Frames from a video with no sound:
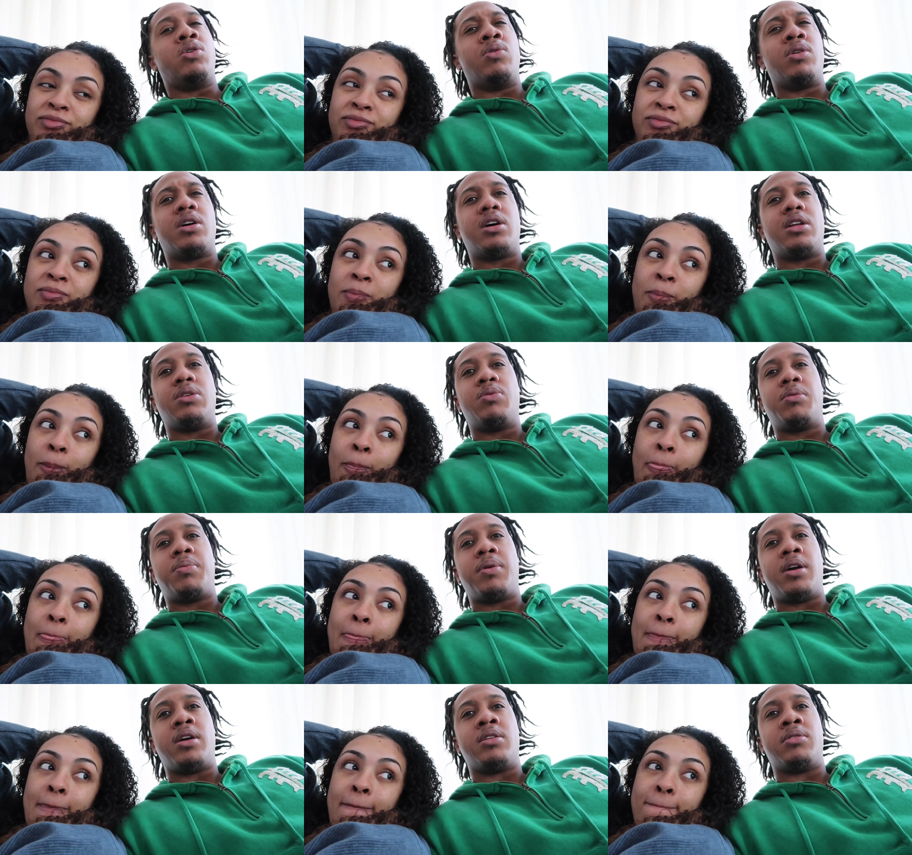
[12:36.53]
Speaker 1: what color we
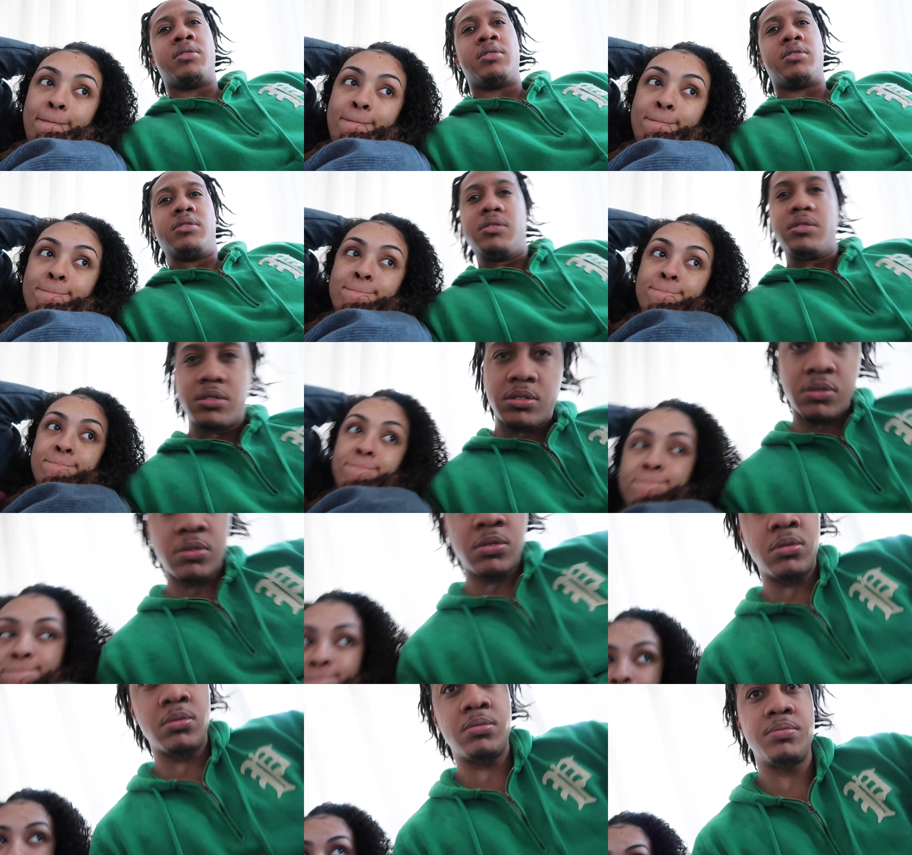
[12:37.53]
painting the, the
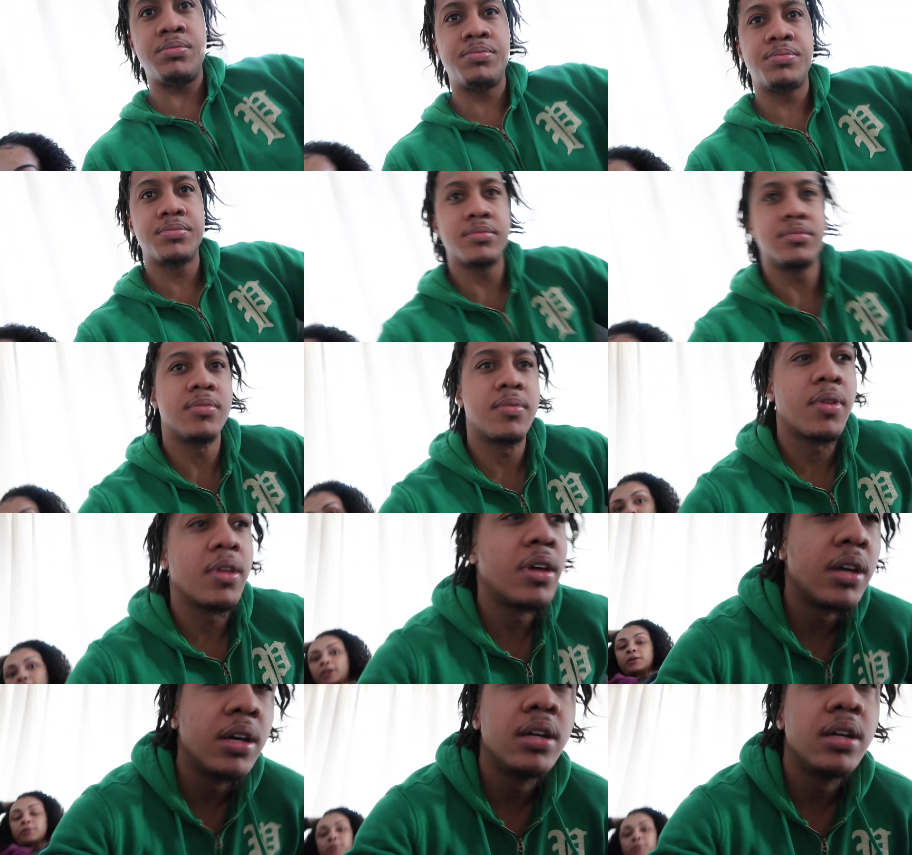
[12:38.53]
room? Gray.